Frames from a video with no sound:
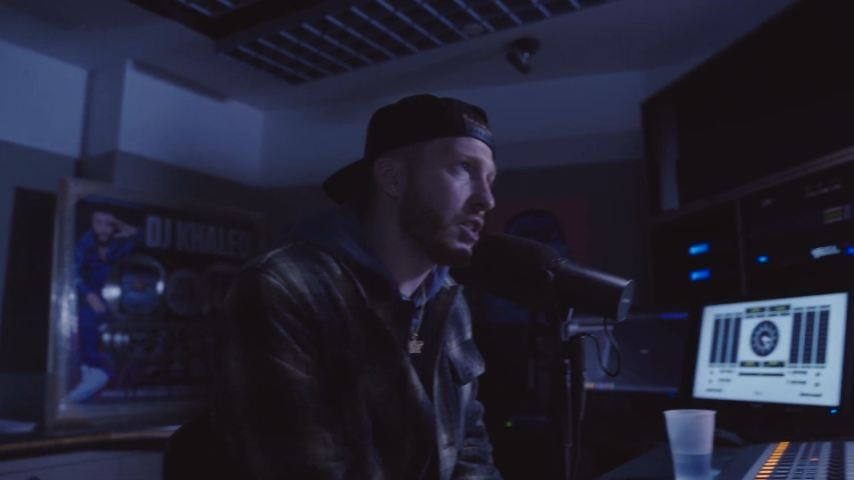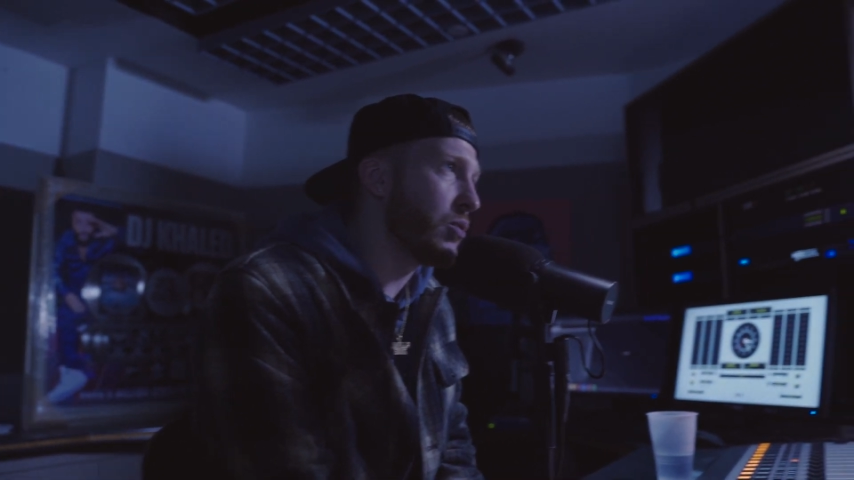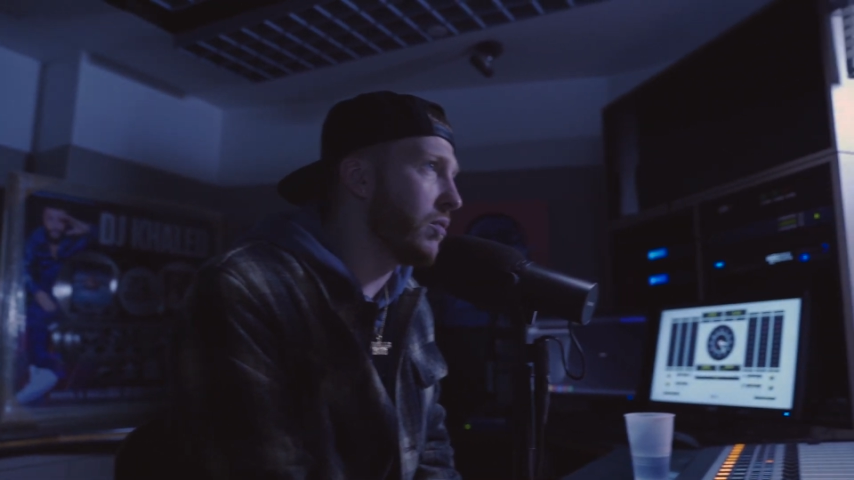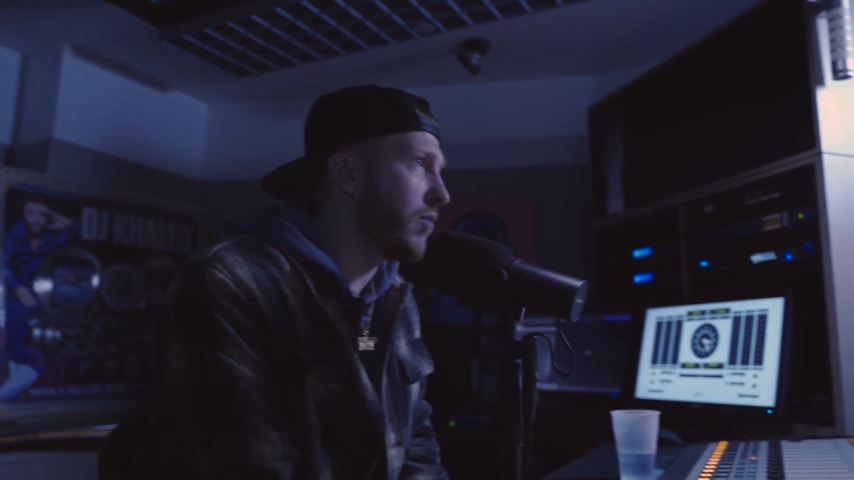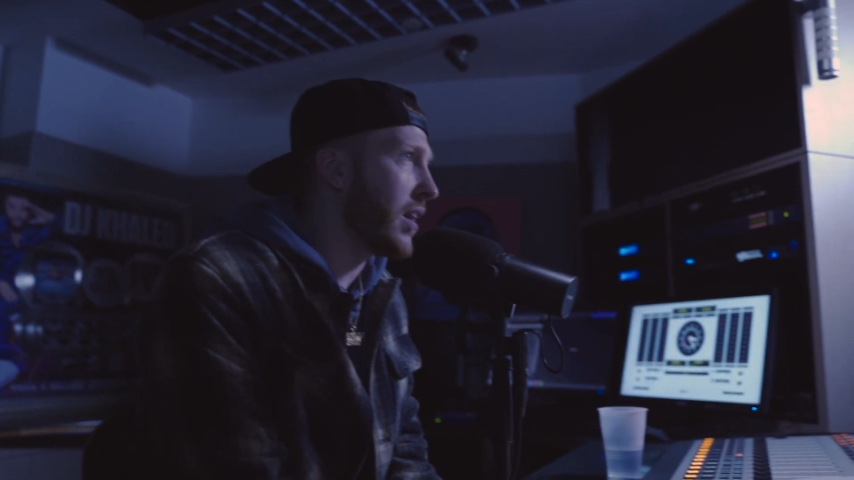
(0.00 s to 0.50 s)

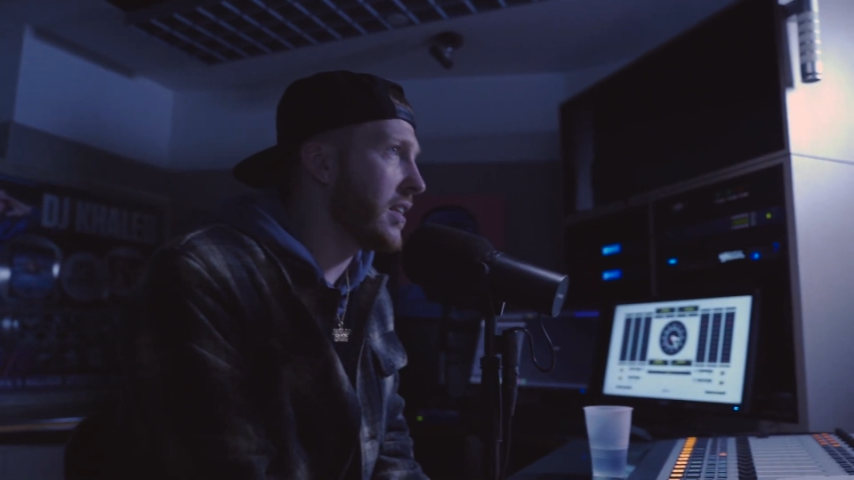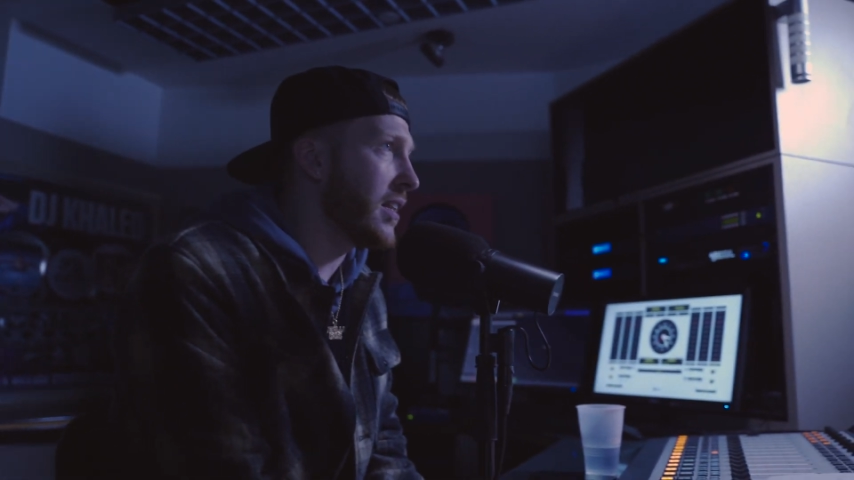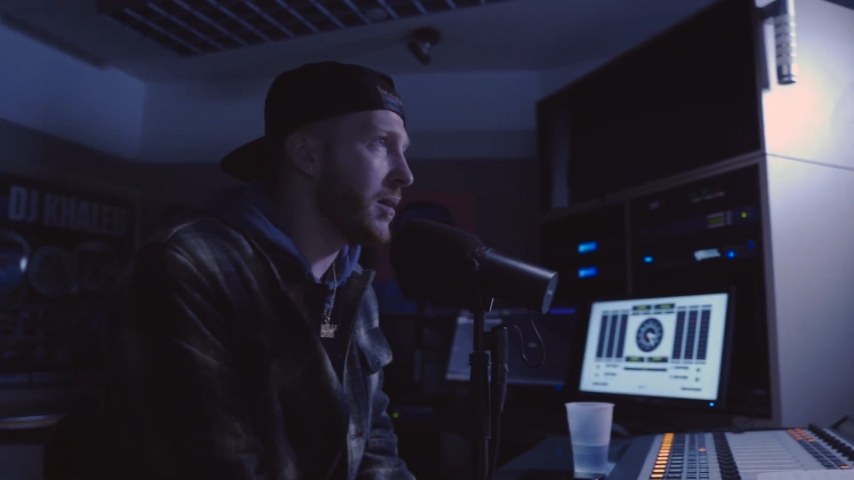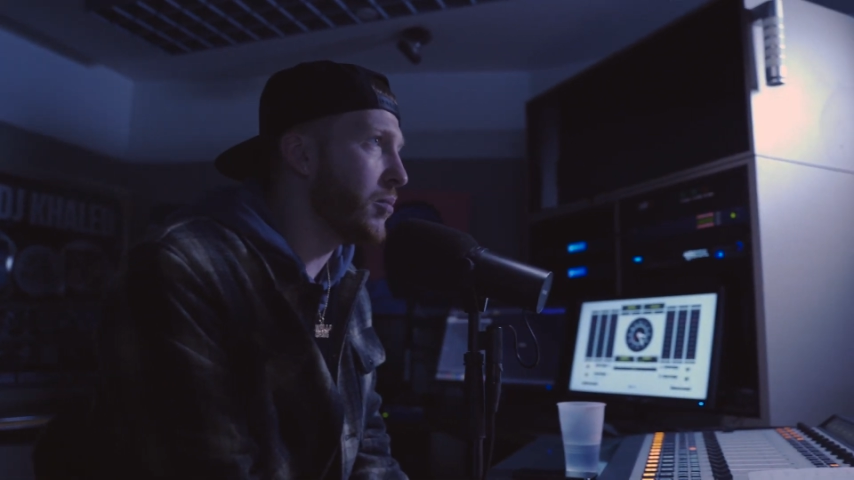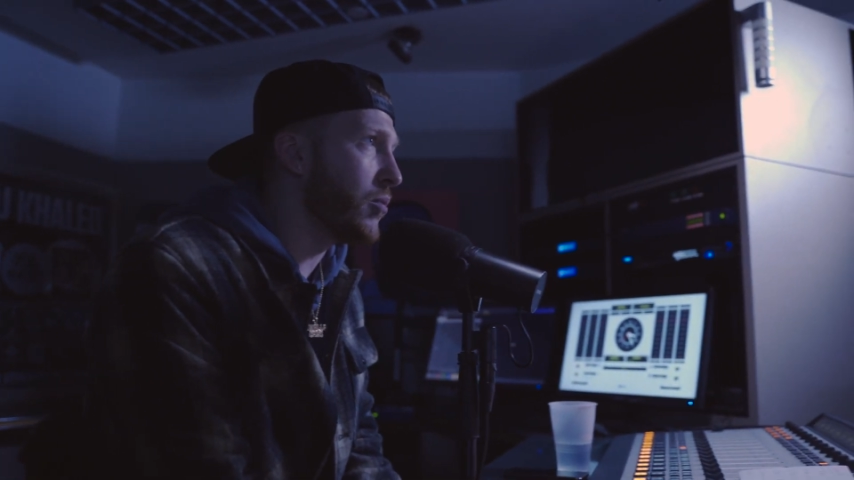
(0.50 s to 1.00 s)
to a record
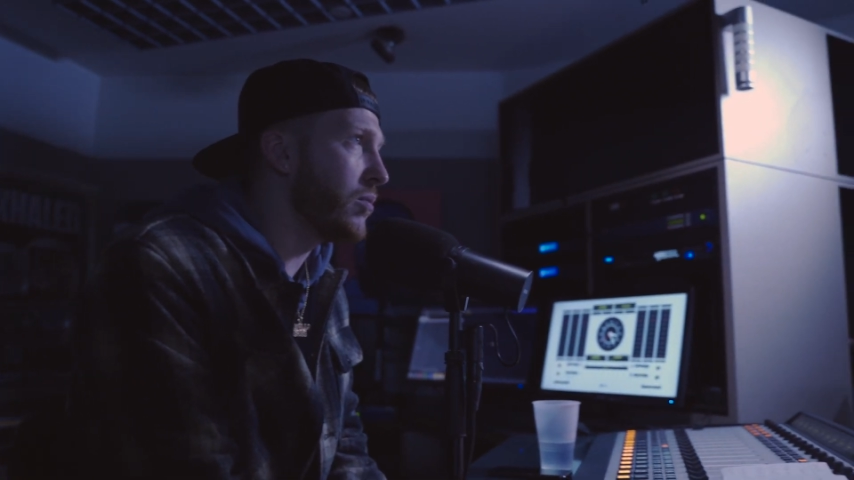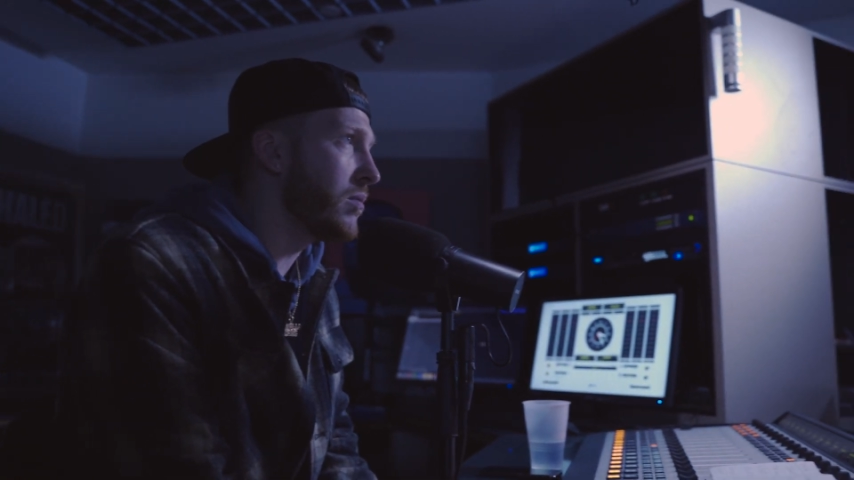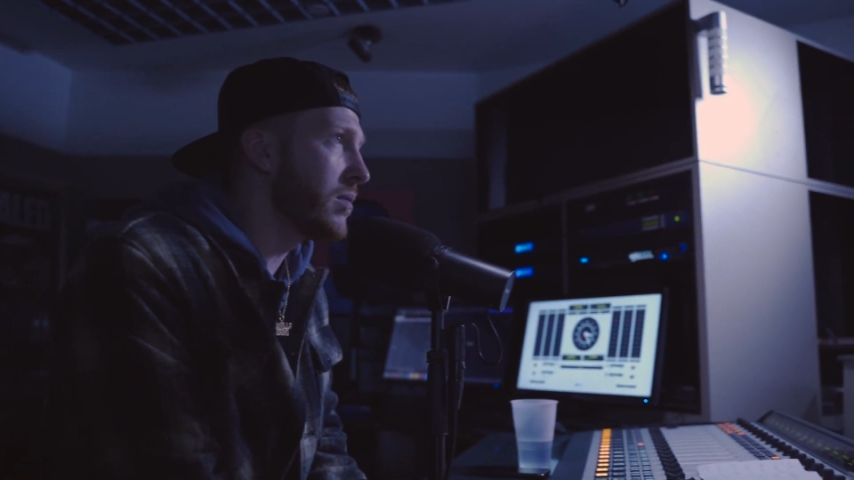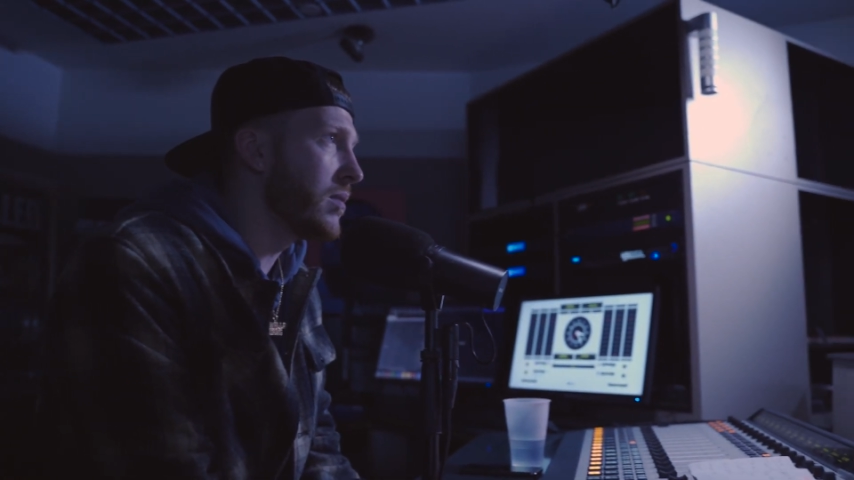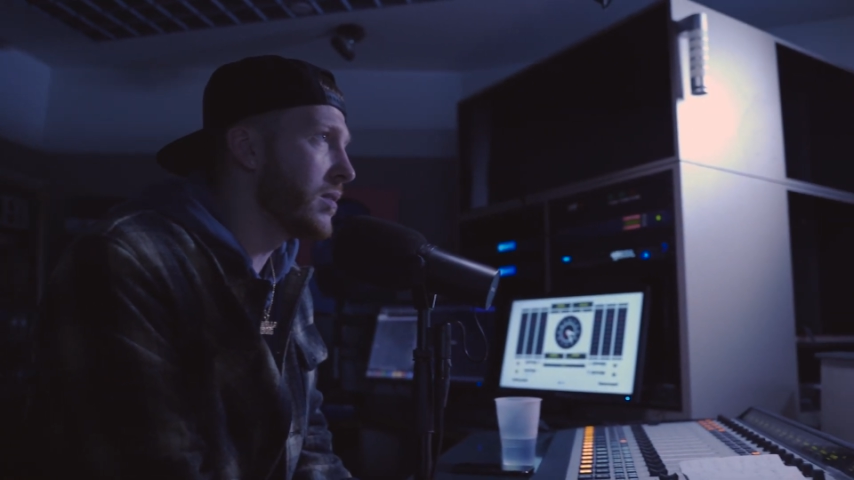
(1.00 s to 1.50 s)
label.
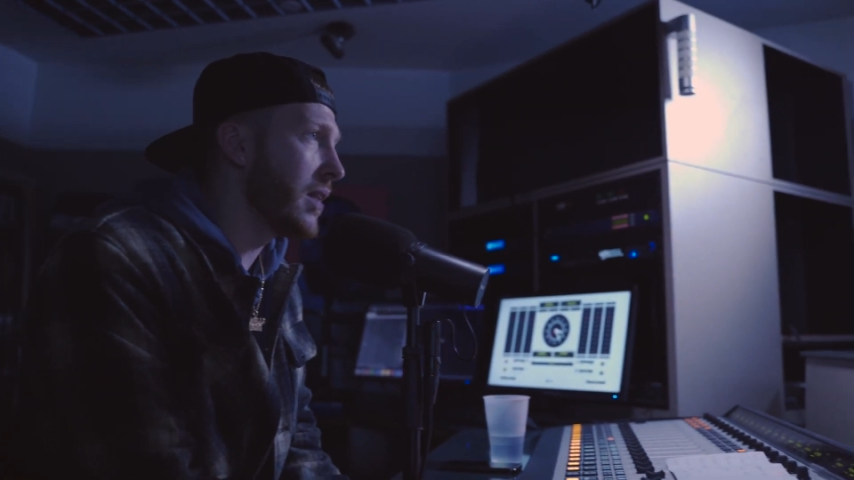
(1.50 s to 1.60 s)
Yeah.